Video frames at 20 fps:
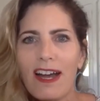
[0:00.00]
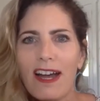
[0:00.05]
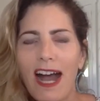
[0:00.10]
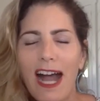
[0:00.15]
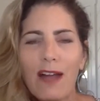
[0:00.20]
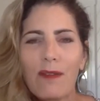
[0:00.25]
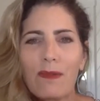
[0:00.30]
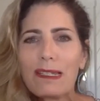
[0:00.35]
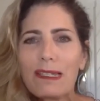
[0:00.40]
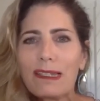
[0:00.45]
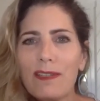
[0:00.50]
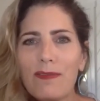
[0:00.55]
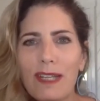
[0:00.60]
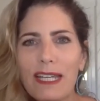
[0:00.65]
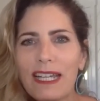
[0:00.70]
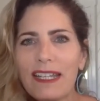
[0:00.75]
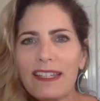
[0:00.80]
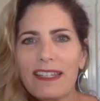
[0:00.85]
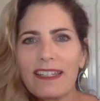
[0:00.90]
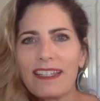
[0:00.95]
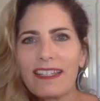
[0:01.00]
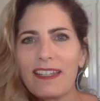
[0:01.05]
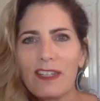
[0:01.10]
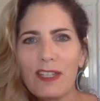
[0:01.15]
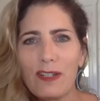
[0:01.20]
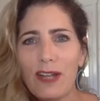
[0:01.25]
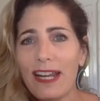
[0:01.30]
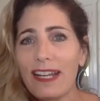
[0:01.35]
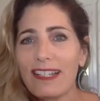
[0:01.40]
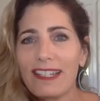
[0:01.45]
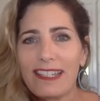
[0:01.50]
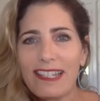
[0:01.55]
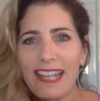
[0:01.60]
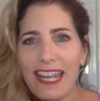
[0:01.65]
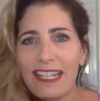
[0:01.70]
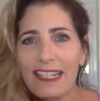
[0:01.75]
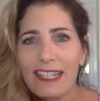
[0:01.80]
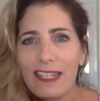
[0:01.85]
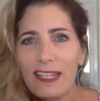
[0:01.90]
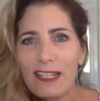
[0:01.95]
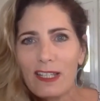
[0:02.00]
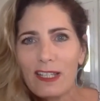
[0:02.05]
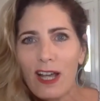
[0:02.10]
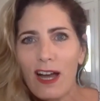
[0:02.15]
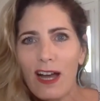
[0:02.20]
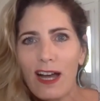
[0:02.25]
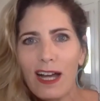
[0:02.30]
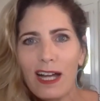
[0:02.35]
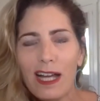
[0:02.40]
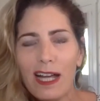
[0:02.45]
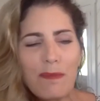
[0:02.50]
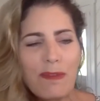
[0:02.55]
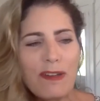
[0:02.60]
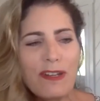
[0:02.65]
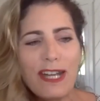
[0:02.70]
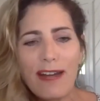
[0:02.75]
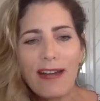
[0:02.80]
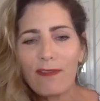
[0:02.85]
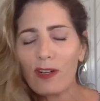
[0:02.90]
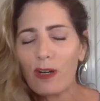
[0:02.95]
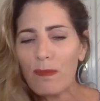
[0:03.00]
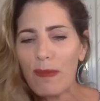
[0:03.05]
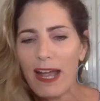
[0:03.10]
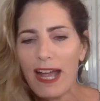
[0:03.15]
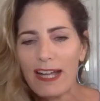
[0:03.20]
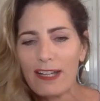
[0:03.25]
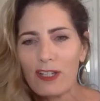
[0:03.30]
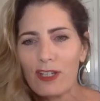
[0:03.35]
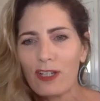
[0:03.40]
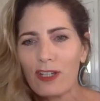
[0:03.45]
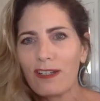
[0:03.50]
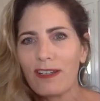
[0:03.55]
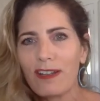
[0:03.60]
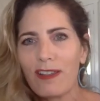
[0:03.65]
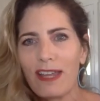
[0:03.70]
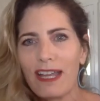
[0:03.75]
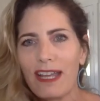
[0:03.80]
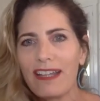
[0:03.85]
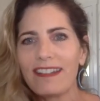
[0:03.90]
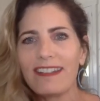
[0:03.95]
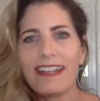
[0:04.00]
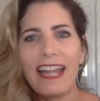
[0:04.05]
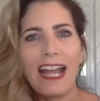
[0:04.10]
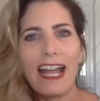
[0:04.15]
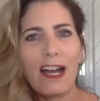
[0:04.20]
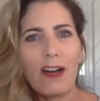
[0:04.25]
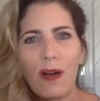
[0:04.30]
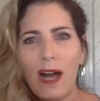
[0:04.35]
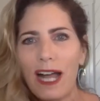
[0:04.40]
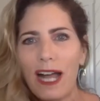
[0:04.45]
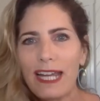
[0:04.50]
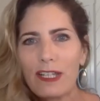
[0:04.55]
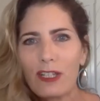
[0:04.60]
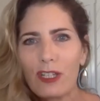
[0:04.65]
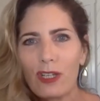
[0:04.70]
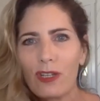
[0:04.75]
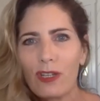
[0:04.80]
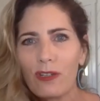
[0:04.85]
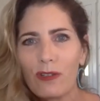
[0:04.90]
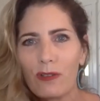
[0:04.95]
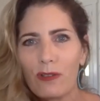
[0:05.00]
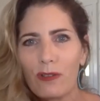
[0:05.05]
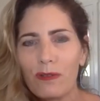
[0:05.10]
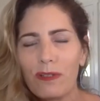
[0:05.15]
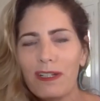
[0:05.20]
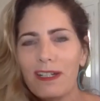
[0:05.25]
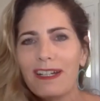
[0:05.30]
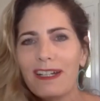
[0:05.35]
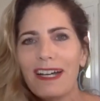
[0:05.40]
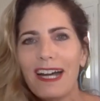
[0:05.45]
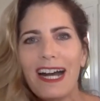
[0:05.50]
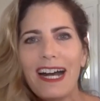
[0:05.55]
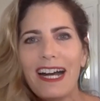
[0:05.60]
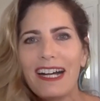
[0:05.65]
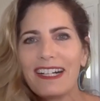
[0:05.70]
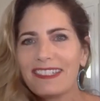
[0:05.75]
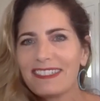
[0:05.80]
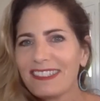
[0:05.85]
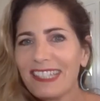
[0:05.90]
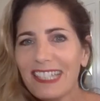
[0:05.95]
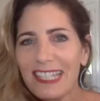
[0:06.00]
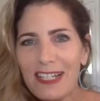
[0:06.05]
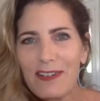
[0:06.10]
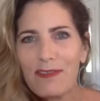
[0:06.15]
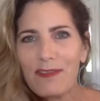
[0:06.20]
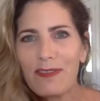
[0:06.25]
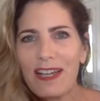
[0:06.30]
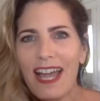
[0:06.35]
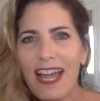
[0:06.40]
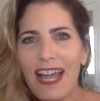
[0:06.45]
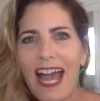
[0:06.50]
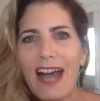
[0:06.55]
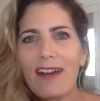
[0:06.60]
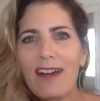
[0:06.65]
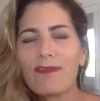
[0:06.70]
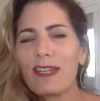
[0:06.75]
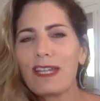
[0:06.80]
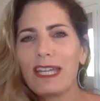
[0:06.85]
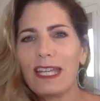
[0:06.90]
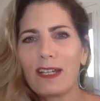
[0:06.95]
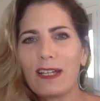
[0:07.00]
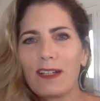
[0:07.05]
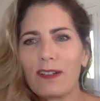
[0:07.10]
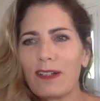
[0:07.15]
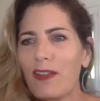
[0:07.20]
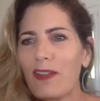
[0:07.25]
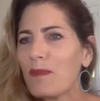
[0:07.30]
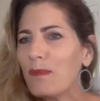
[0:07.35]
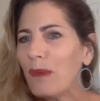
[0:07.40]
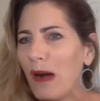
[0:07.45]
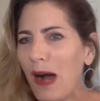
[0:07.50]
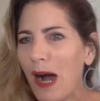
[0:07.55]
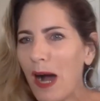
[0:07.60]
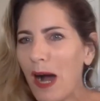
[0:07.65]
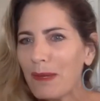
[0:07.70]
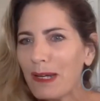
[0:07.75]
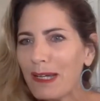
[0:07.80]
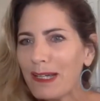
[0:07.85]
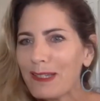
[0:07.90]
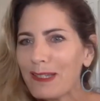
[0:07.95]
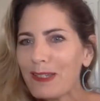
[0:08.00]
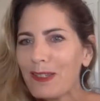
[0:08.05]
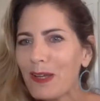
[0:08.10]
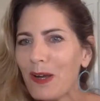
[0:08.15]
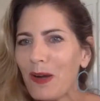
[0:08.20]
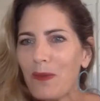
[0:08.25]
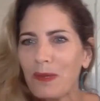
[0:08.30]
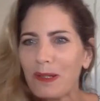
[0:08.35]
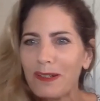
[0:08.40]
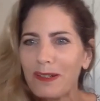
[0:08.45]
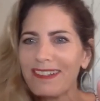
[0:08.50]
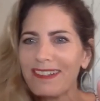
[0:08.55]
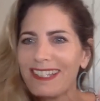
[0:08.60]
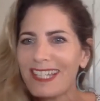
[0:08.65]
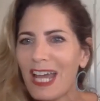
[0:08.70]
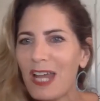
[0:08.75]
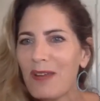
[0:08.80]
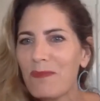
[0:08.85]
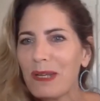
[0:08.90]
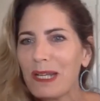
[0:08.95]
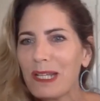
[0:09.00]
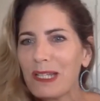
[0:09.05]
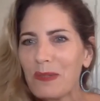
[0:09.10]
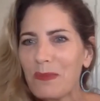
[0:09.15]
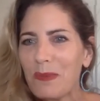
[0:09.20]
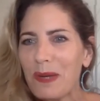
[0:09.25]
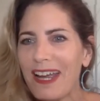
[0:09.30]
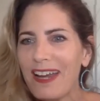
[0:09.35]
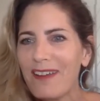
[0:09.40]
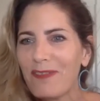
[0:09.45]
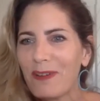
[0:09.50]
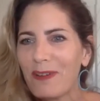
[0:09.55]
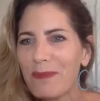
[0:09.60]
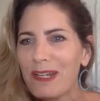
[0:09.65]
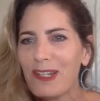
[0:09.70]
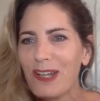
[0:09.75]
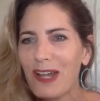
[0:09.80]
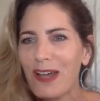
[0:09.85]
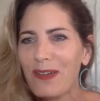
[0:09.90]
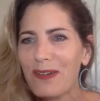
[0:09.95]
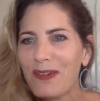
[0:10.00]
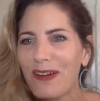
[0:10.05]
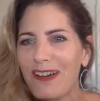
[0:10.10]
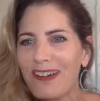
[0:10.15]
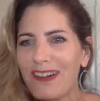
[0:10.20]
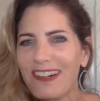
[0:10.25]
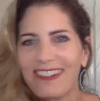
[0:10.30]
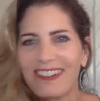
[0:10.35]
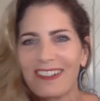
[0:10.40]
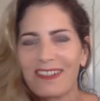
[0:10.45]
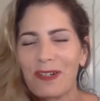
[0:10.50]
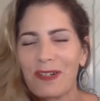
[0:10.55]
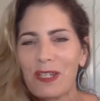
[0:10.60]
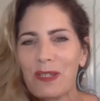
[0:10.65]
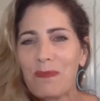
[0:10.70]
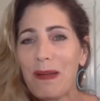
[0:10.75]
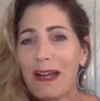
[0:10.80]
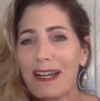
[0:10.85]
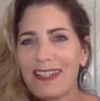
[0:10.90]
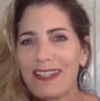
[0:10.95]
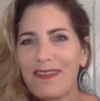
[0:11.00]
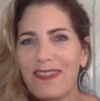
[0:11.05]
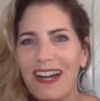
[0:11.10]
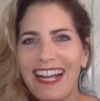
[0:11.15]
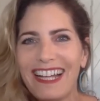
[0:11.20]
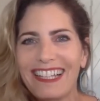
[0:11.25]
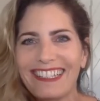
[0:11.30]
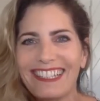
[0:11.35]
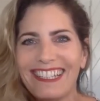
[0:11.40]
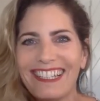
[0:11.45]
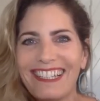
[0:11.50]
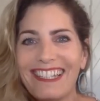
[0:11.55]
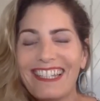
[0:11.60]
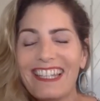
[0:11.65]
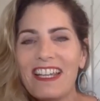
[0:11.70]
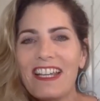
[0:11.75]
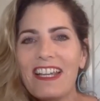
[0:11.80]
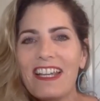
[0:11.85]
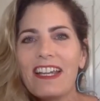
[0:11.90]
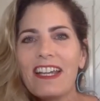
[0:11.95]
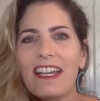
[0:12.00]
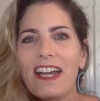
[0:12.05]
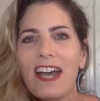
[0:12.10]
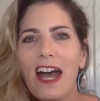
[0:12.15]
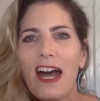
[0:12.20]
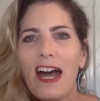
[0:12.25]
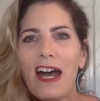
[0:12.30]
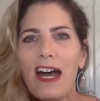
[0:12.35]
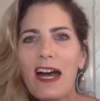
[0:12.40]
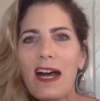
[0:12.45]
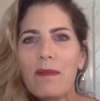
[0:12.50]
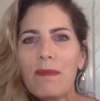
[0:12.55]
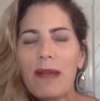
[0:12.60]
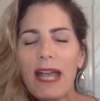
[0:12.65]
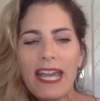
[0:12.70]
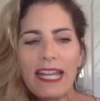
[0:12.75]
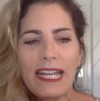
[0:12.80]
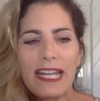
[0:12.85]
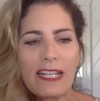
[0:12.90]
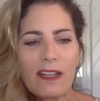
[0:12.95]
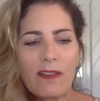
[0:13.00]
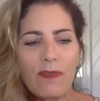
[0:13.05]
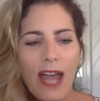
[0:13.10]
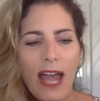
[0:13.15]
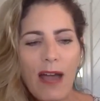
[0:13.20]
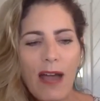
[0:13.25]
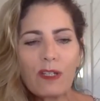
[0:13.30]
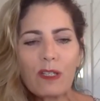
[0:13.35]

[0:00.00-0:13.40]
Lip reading: I was living in the United States at the time, never imagined that now I too live half the year in the Bahamas. So we're 10 minutes away from each other on our respective islands. And that